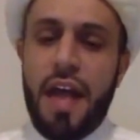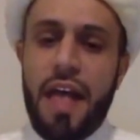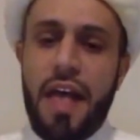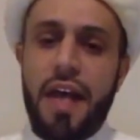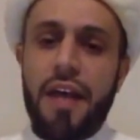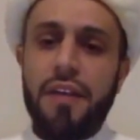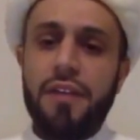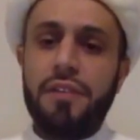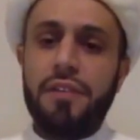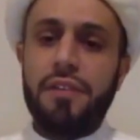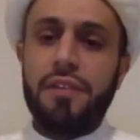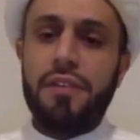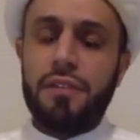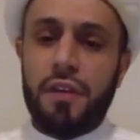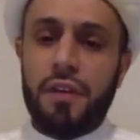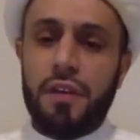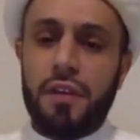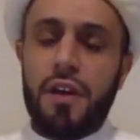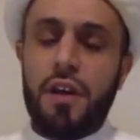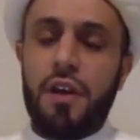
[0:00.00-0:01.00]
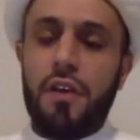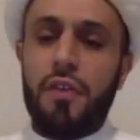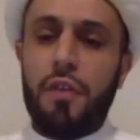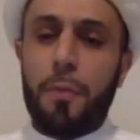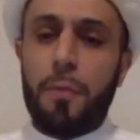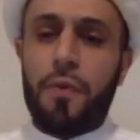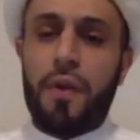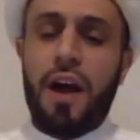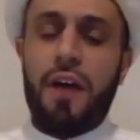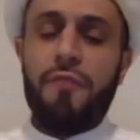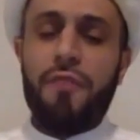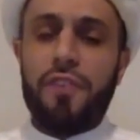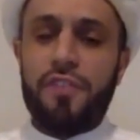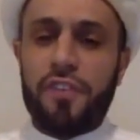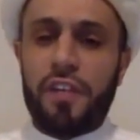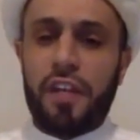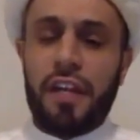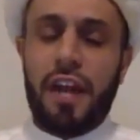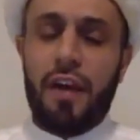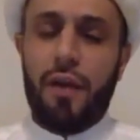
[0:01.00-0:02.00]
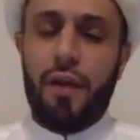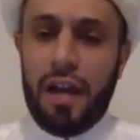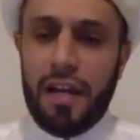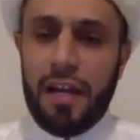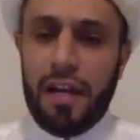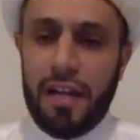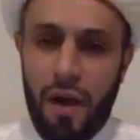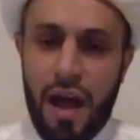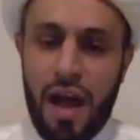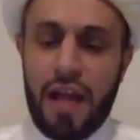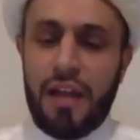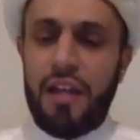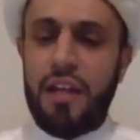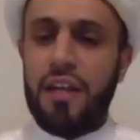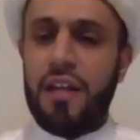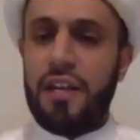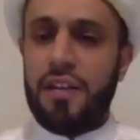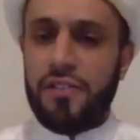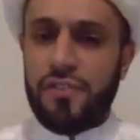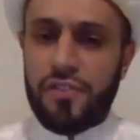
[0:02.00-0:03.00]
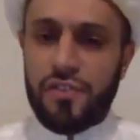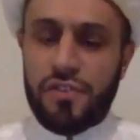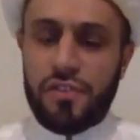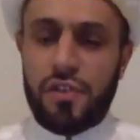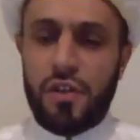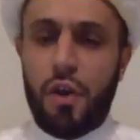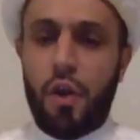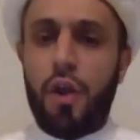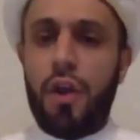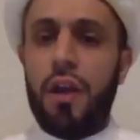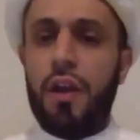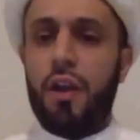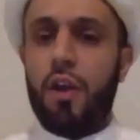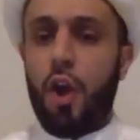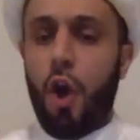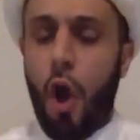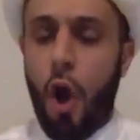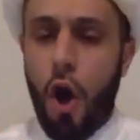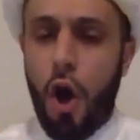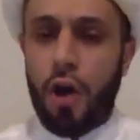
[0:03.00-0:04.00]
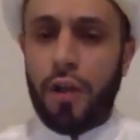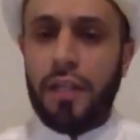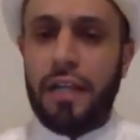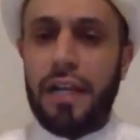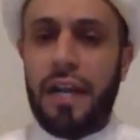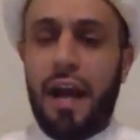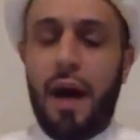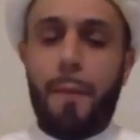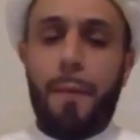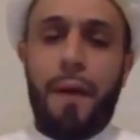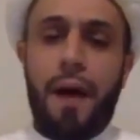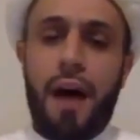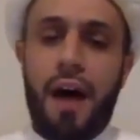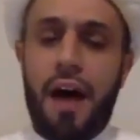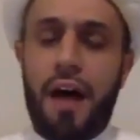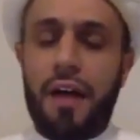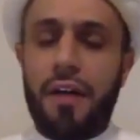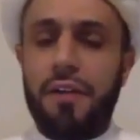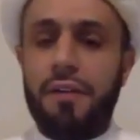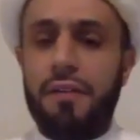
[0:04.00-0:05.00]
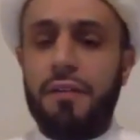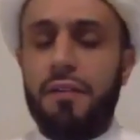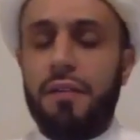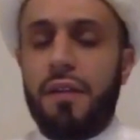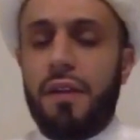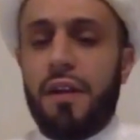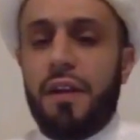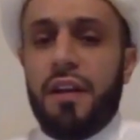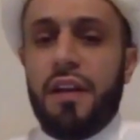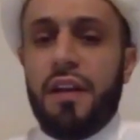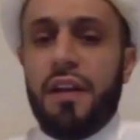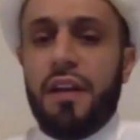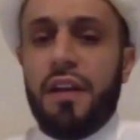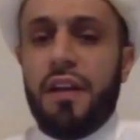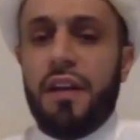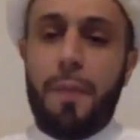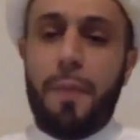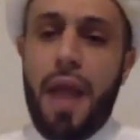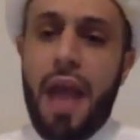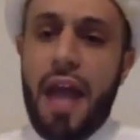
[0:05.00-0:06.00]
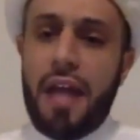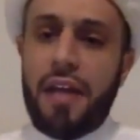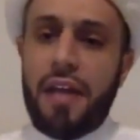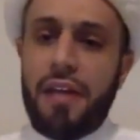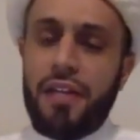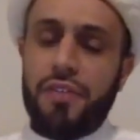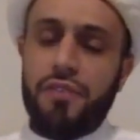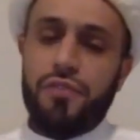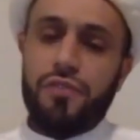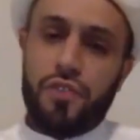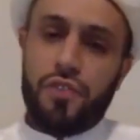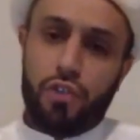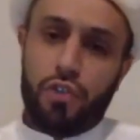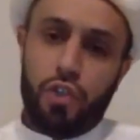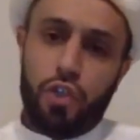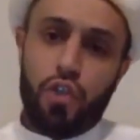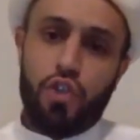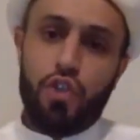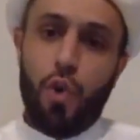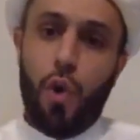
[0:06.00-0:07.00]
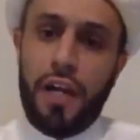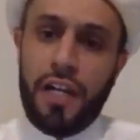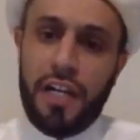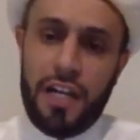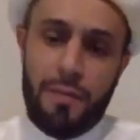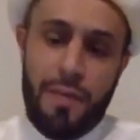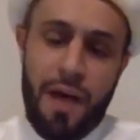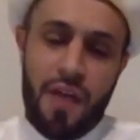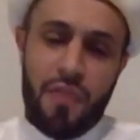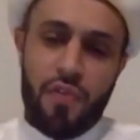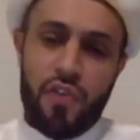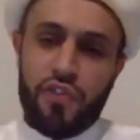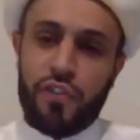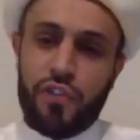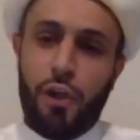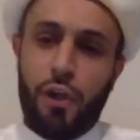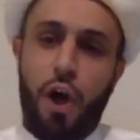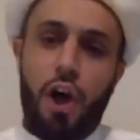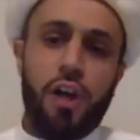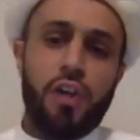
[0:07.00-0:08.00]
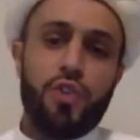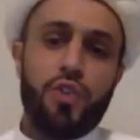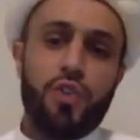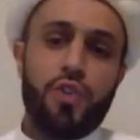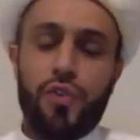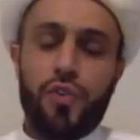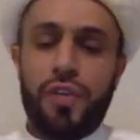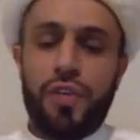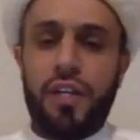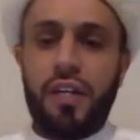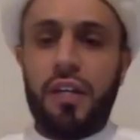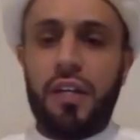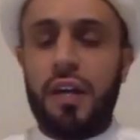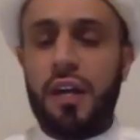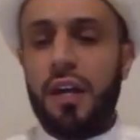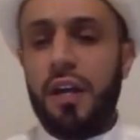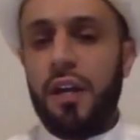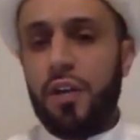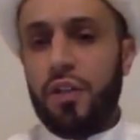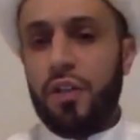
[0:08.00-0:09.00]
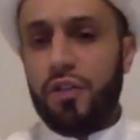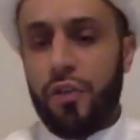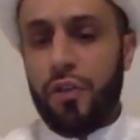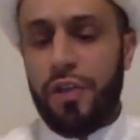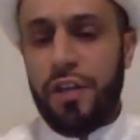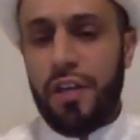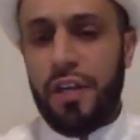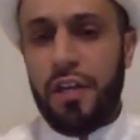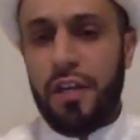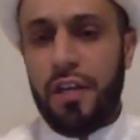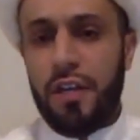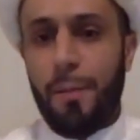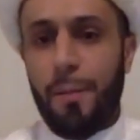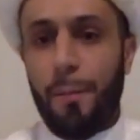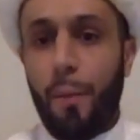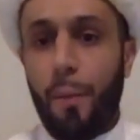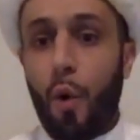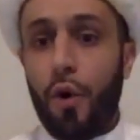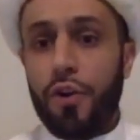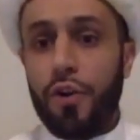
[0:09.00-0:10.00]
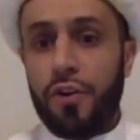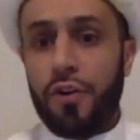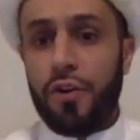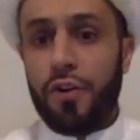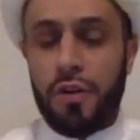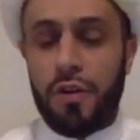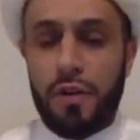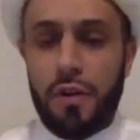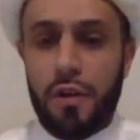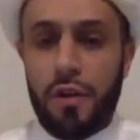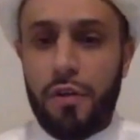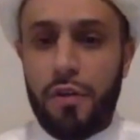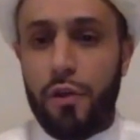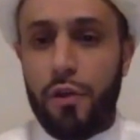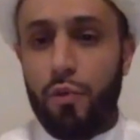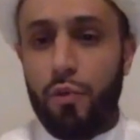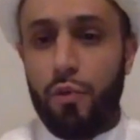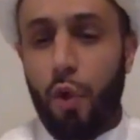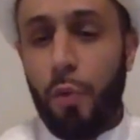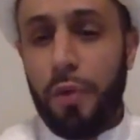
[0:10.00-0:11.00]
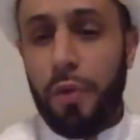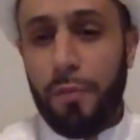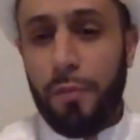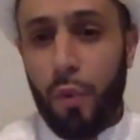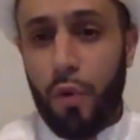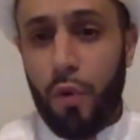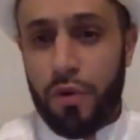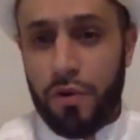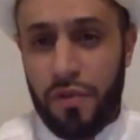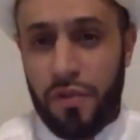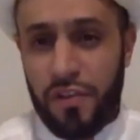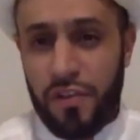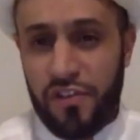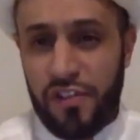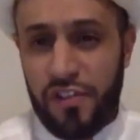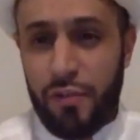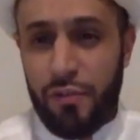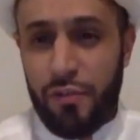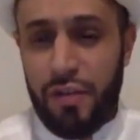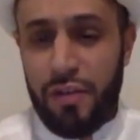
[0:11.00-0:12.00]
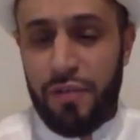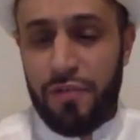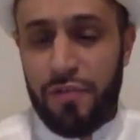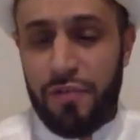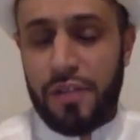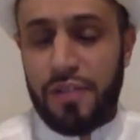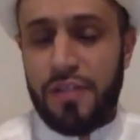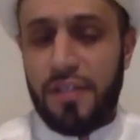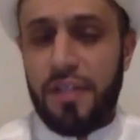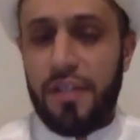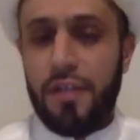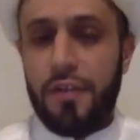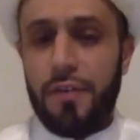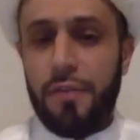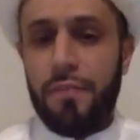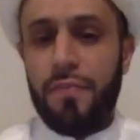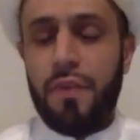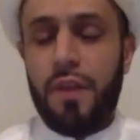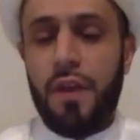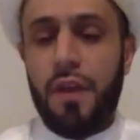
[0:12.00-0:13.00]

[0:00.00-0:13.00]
And the Prophet sallallahu alaihi wa alihi is calling upon his companions to join him on this long journey to the border, the Roman border, the Syrian frontier.